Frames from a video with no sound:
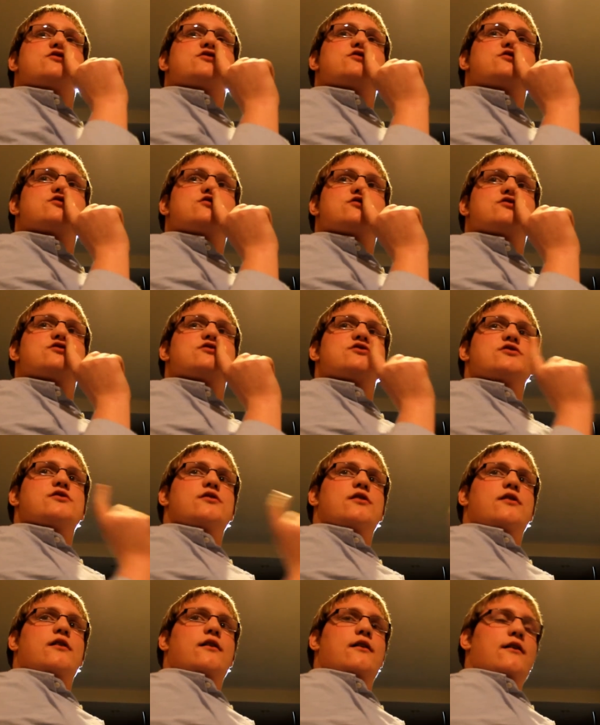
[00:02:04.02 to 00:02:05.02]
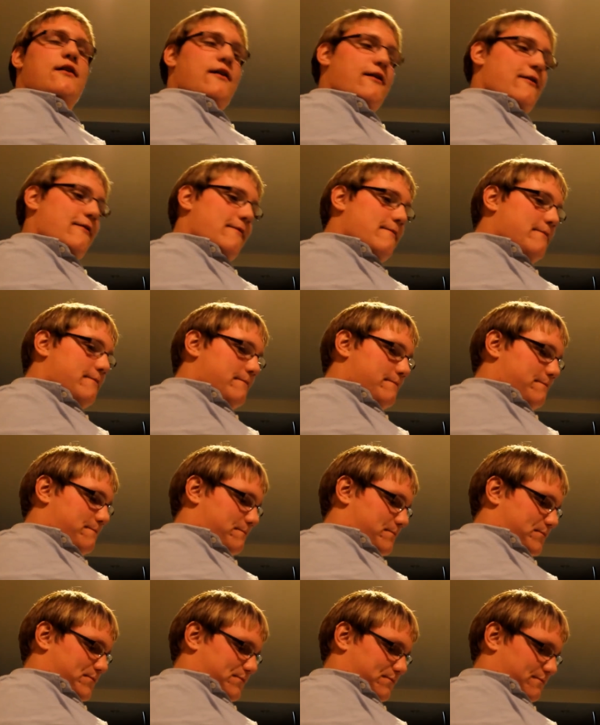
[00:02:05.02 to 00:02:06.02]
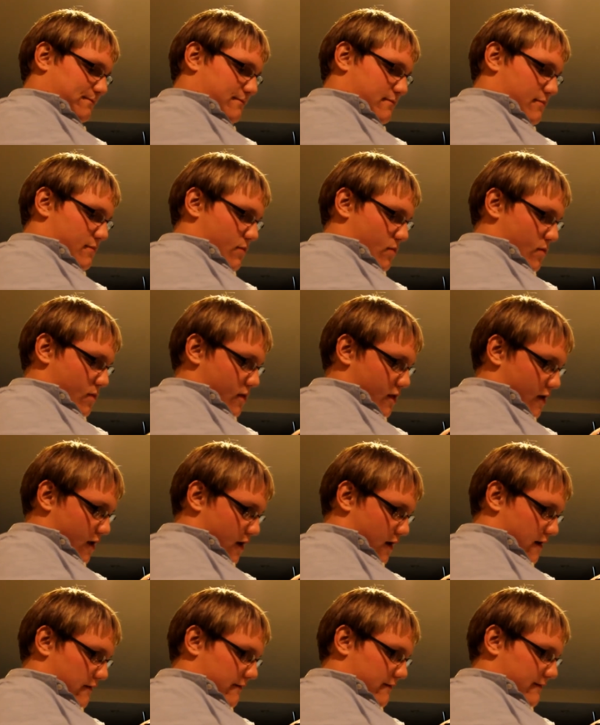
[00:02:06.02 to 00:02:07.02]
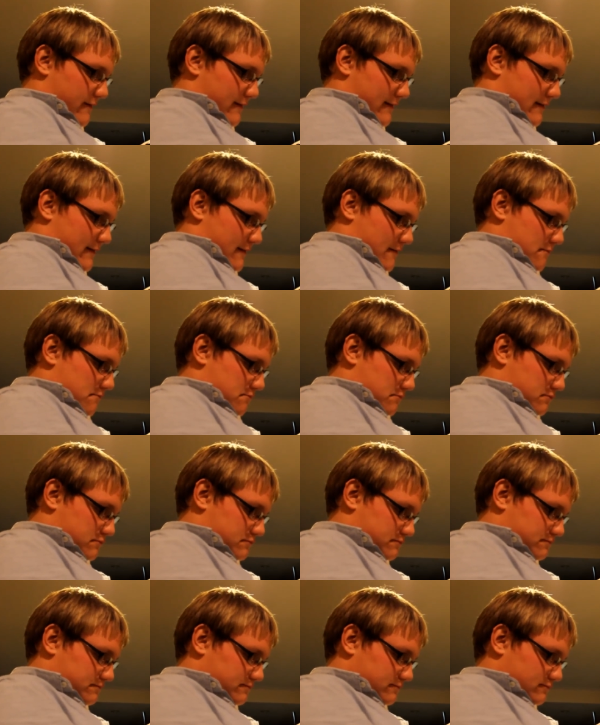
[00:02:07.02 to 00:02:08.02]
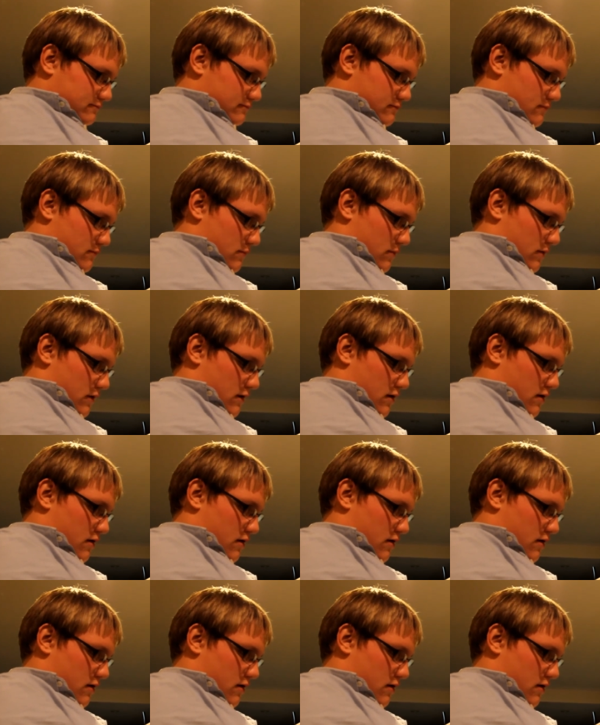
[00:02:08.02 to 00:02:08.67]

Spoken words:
(silence)